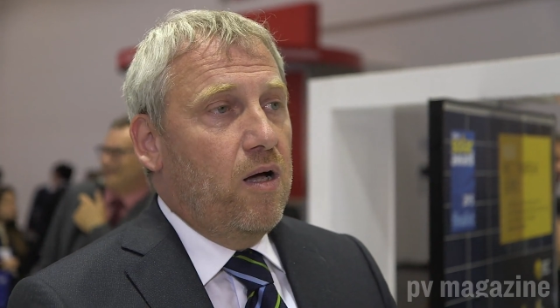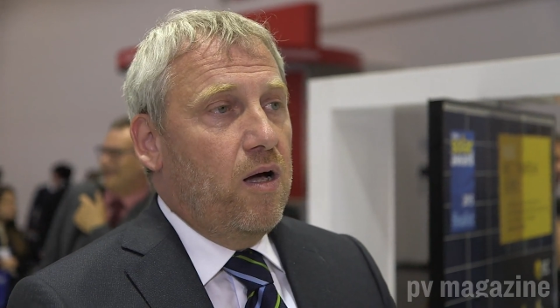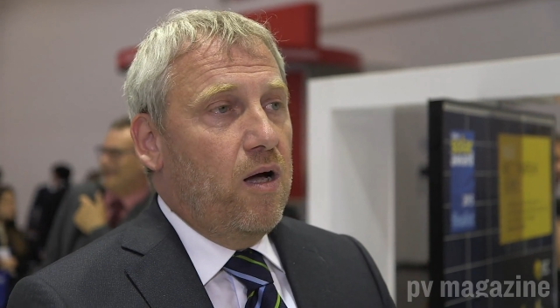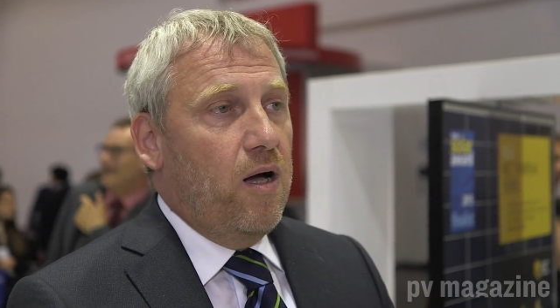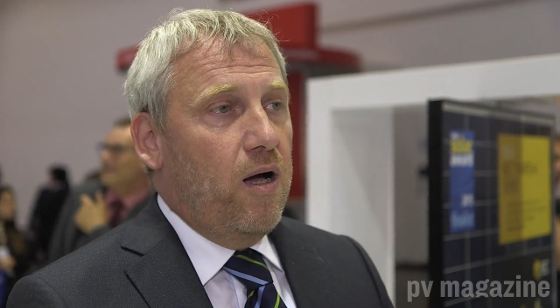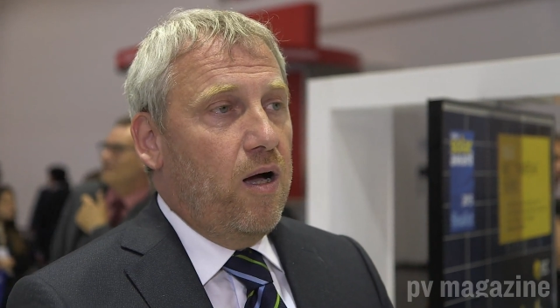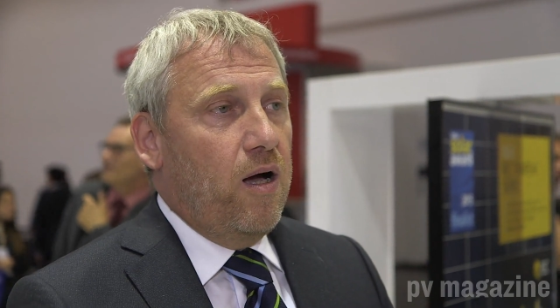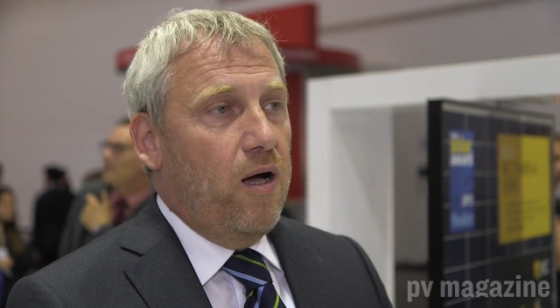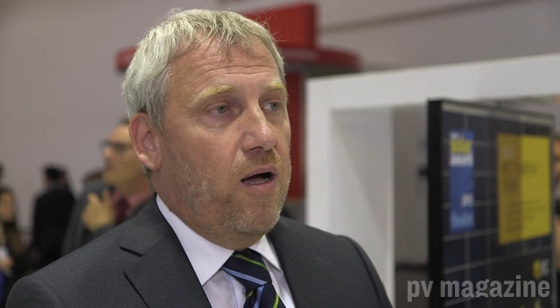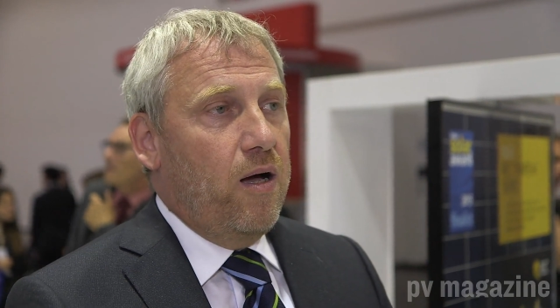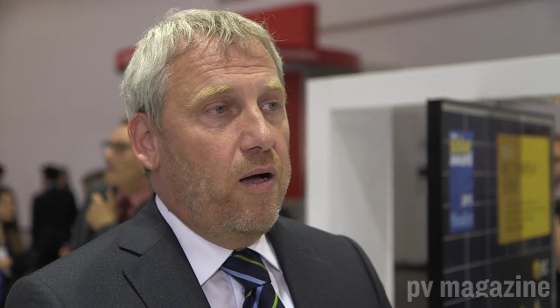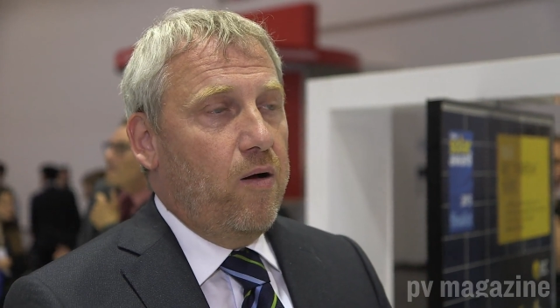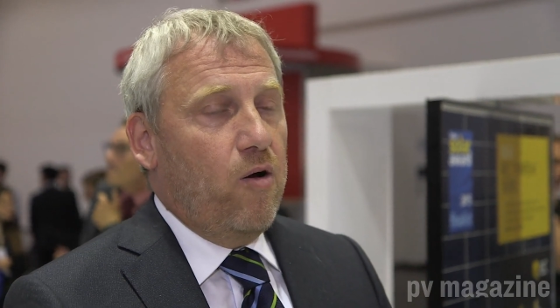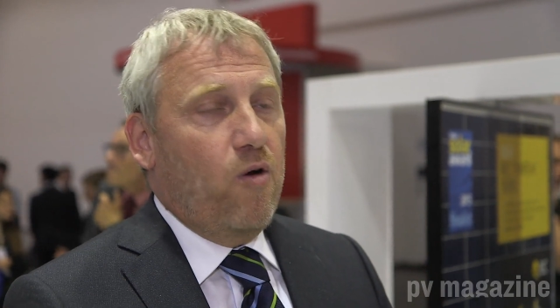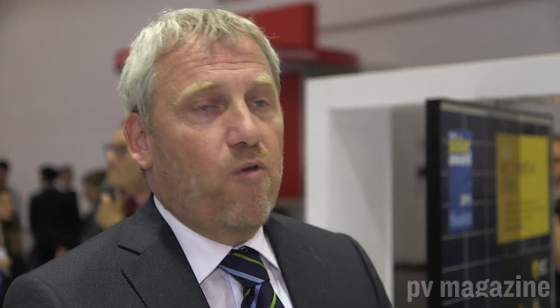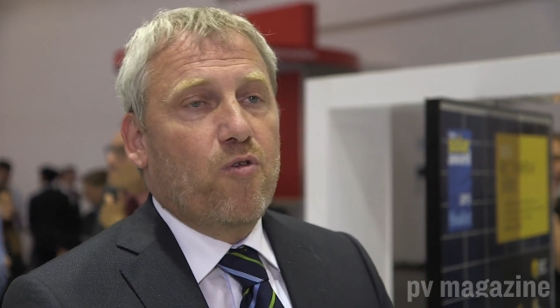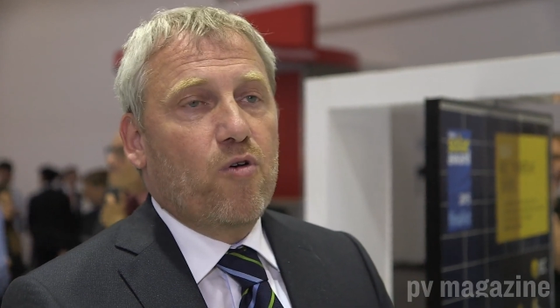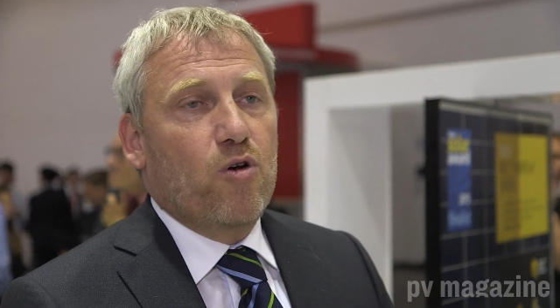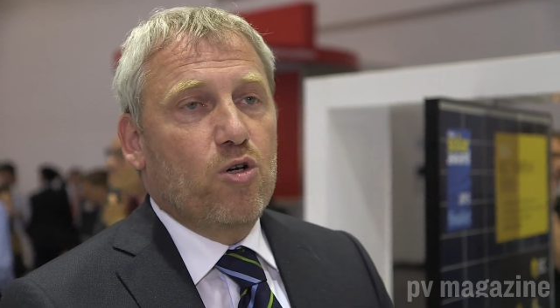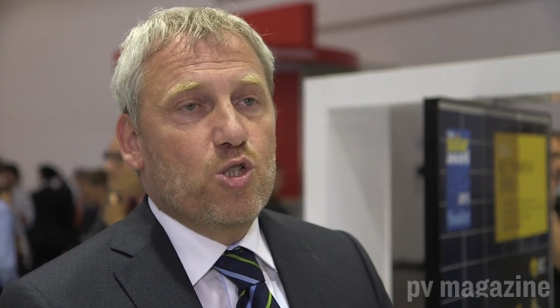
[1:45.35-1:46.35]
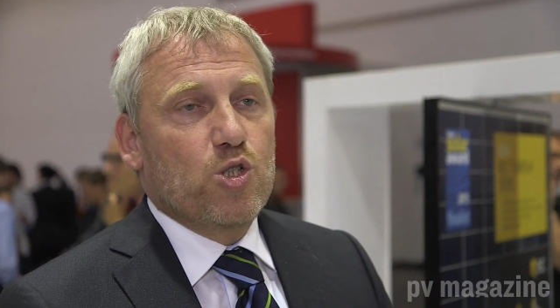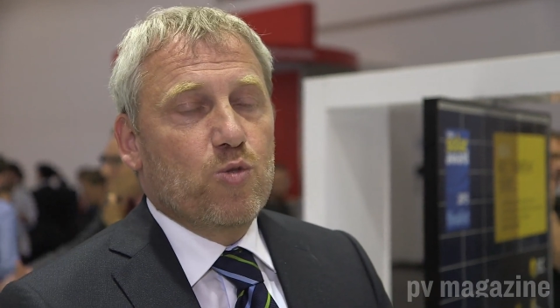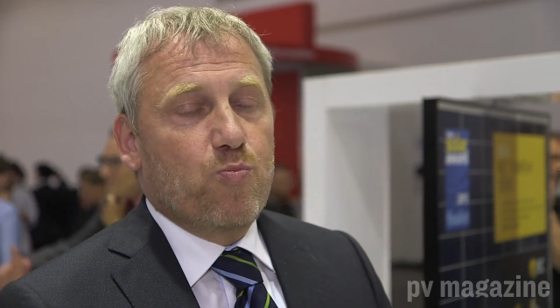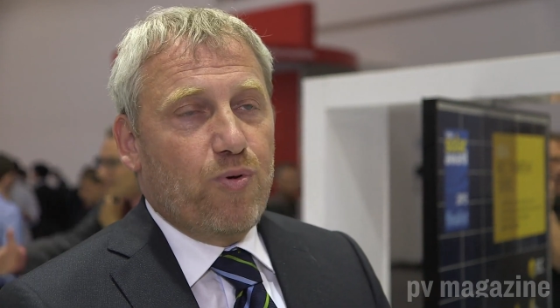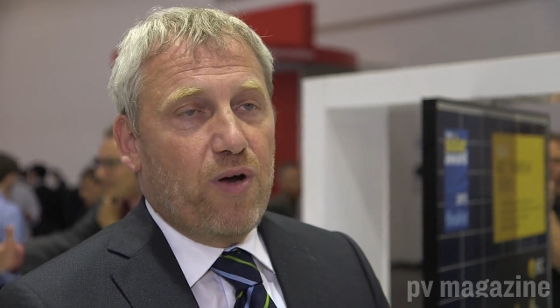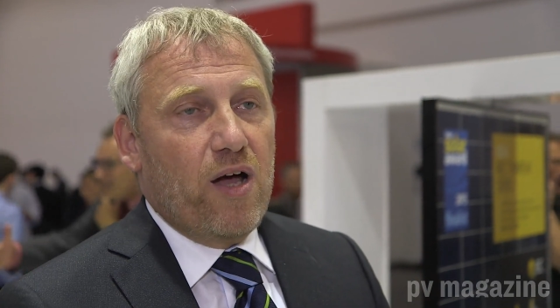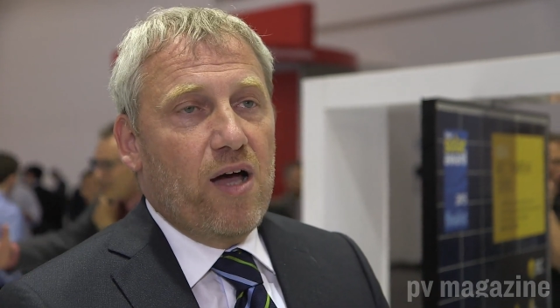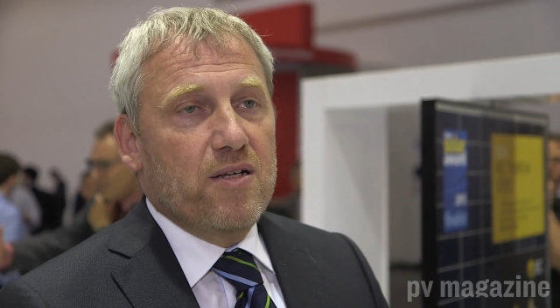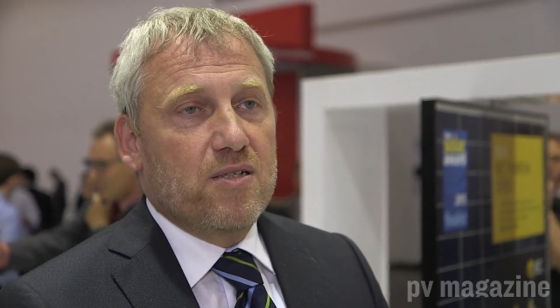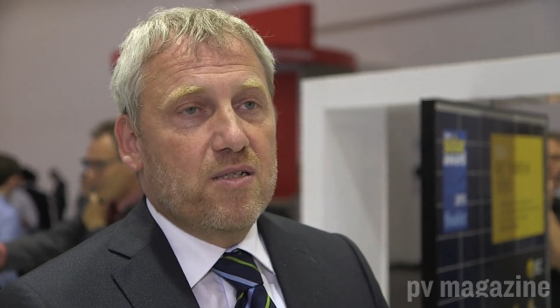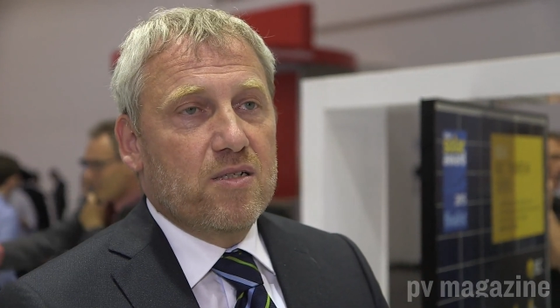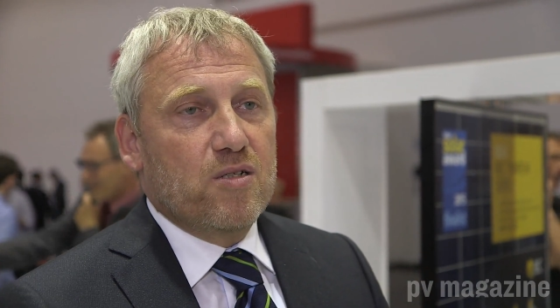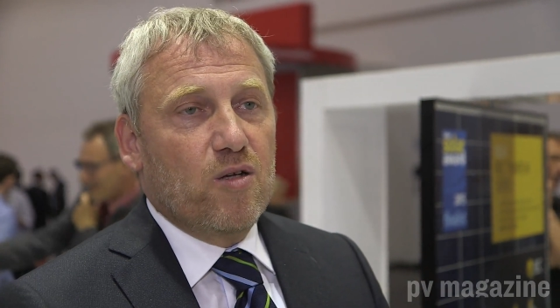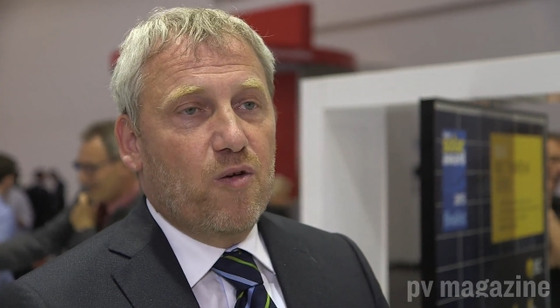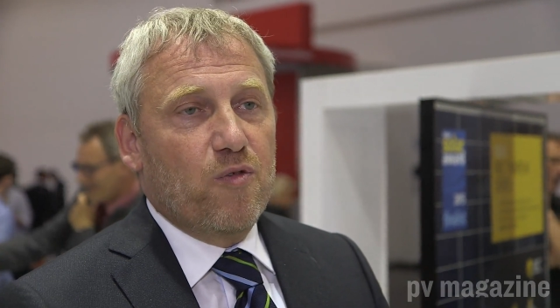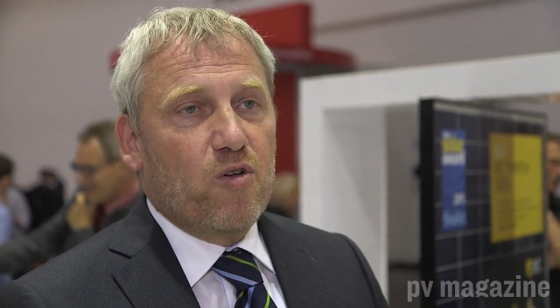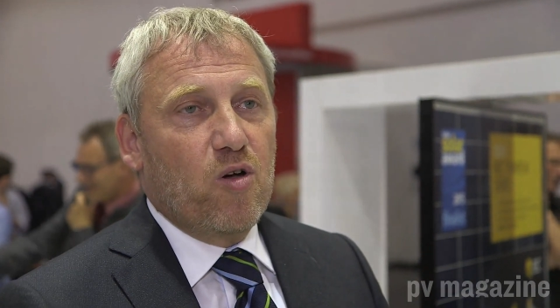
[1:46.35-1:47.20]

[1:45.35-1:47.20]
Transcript: Uh, of course, prices of